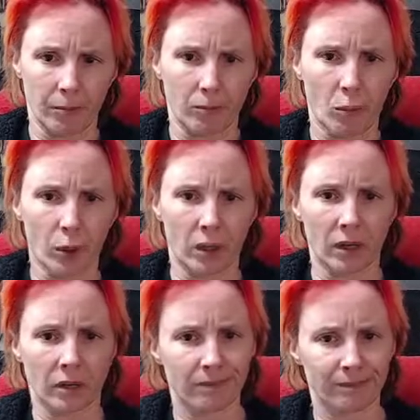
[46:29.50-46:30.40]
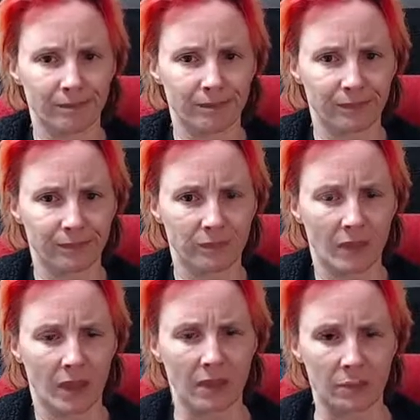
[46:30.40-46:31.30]
more
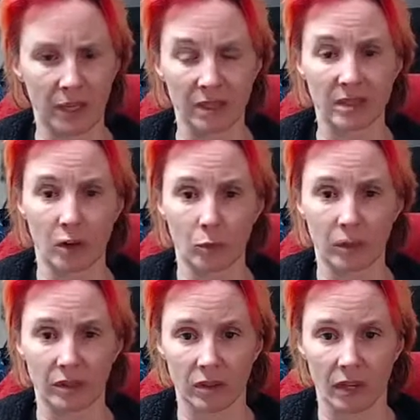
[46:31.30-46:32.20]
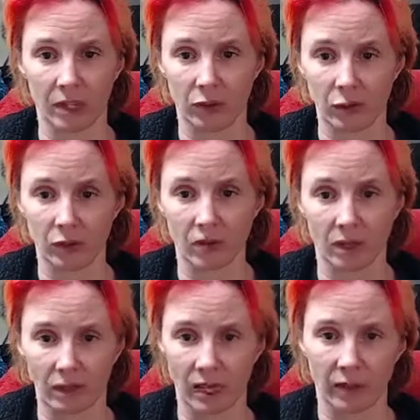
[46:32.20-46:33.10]
spaced out because I use a
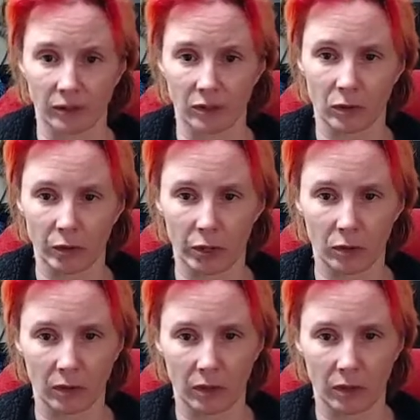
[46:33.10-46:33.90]
lot of the studio.